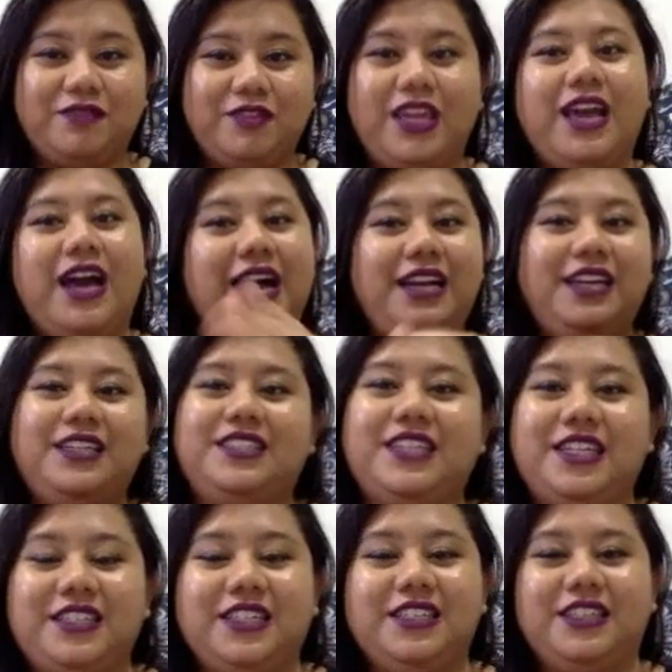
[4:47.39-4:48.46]
Okay, under
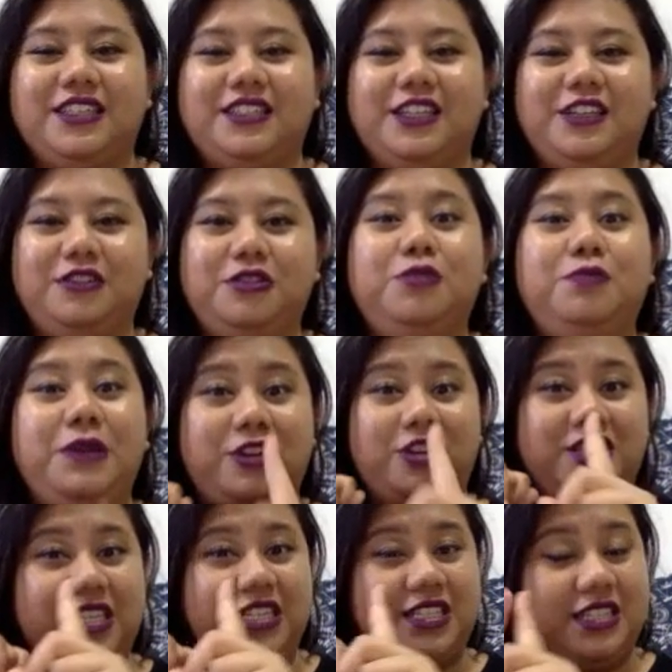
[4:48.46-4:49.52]
section 13.2,
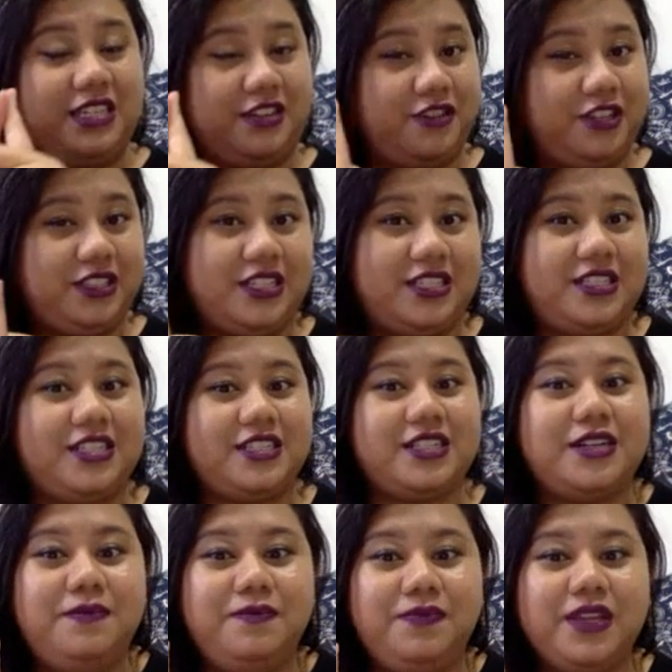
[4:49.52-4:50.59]
because it's a
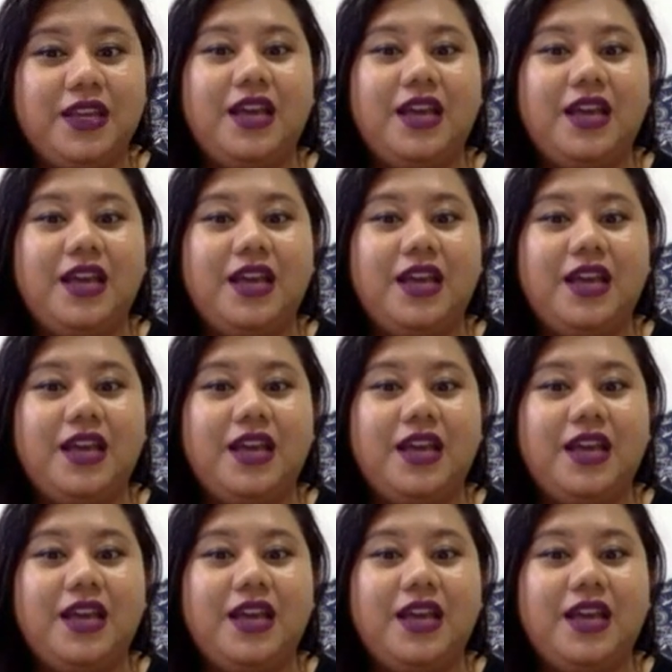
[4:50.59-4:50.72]
criticism,